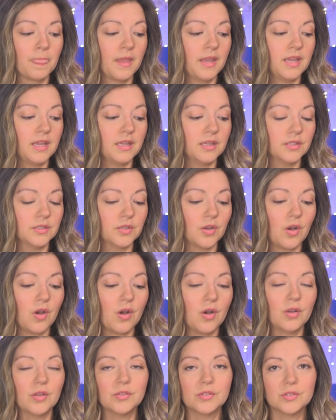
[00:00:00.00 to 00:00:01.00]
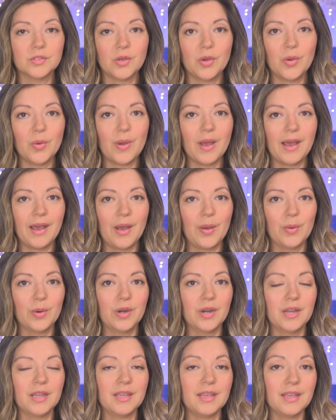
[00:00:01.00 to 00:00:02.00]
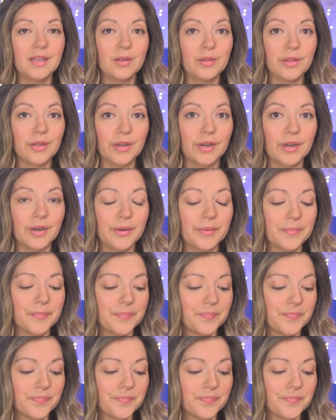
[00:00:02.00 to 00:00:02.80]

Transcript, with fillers: He is also our healer.